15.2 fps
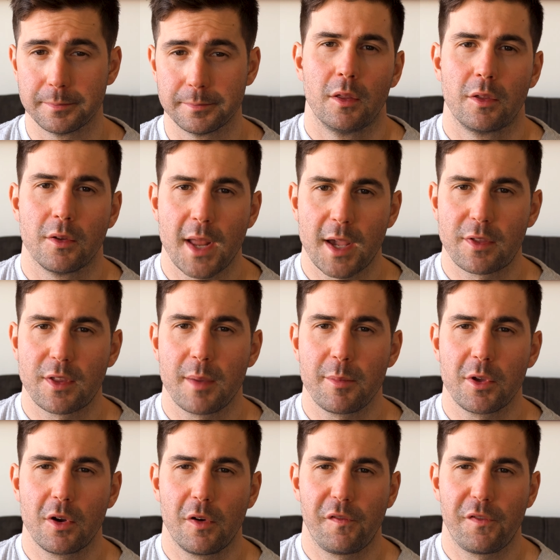So next time
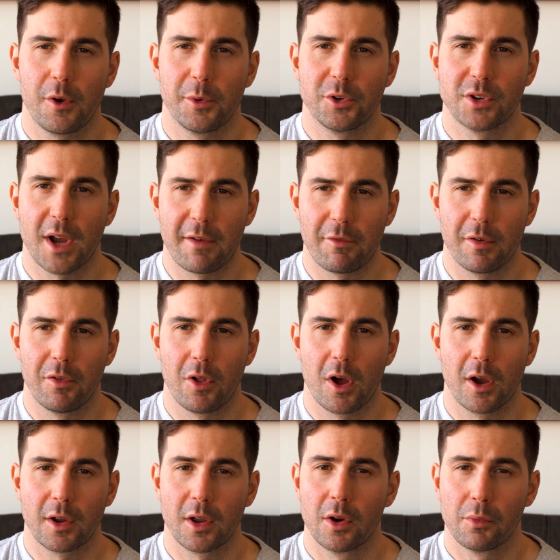you go film a travel
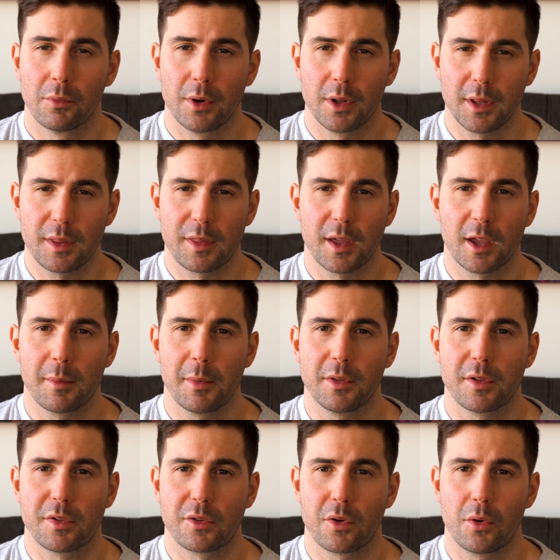vlog, really think about
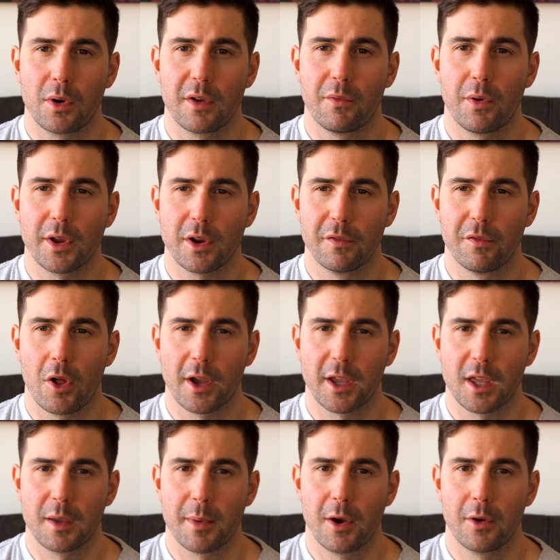the story of what you're
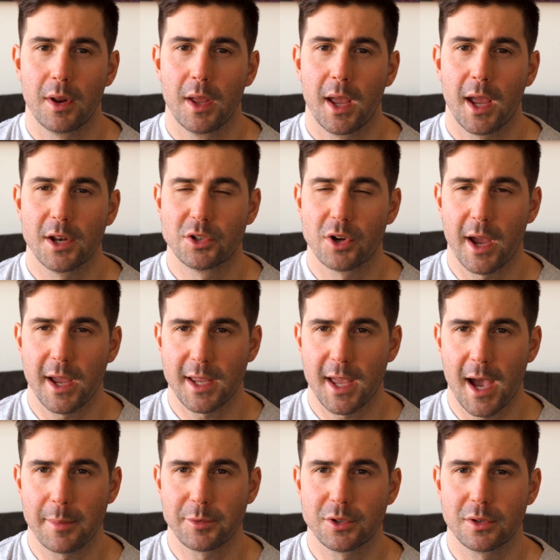vlogging about and try and
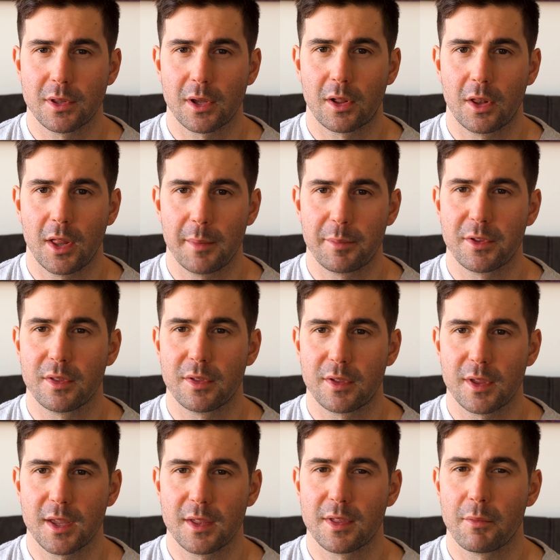capture the clips and
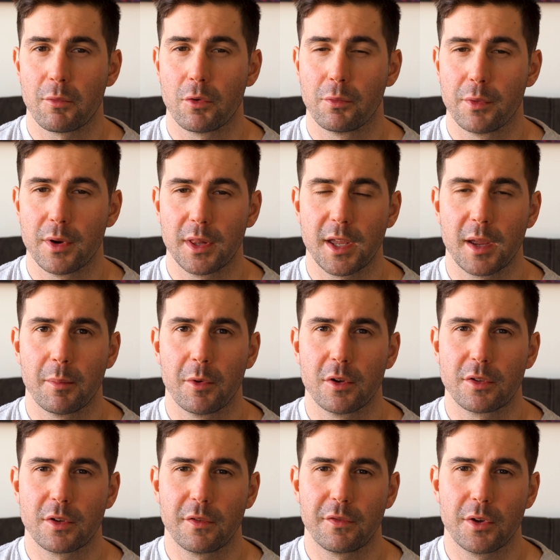scenes that will really
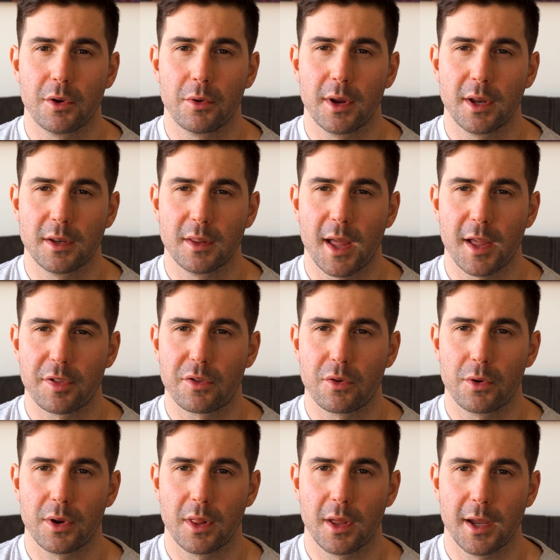immerse your viewer into that
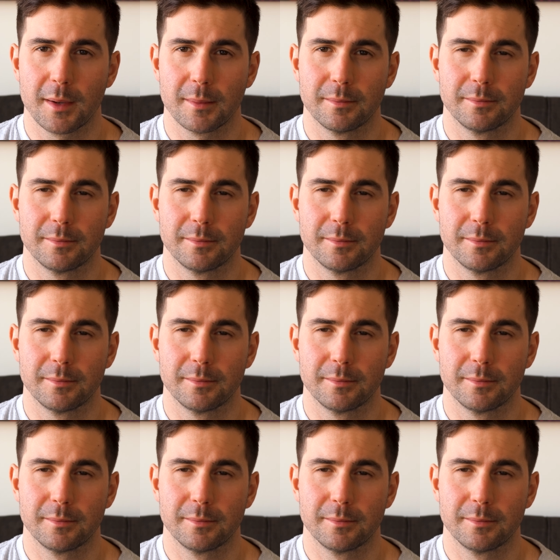storyline.